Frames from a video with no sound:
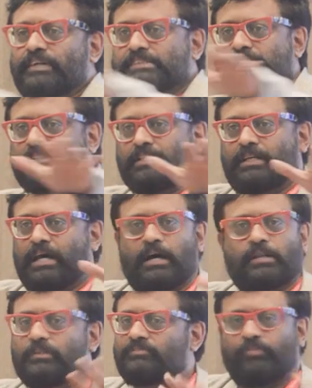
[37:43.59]
of us
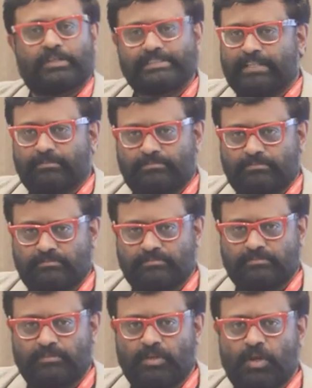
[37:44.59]
are on WhatsApp.
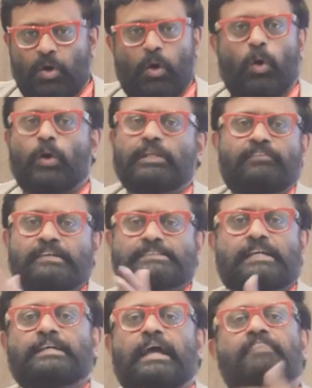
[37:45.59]
All of
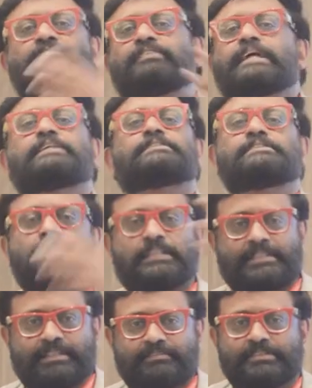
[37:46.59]
us have friends,
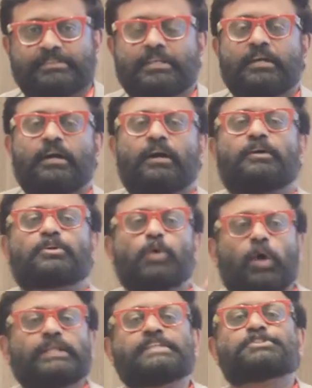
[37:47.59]
relatives,
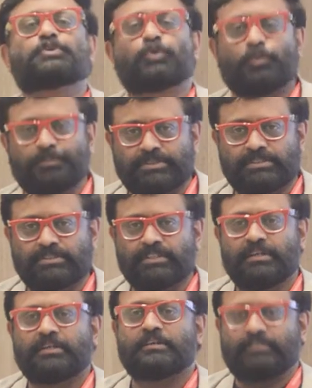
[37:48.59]
college groups,
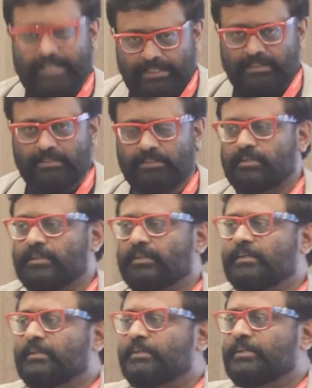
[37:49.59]
right?
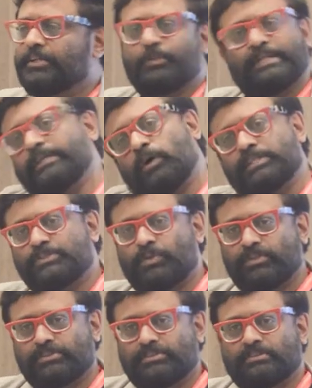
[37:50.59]
You read all the
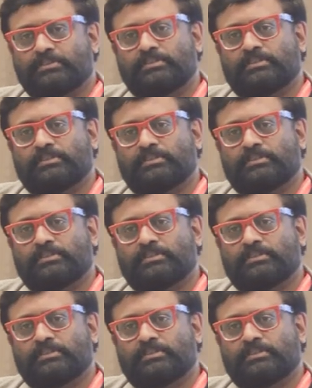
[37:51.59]
jokes?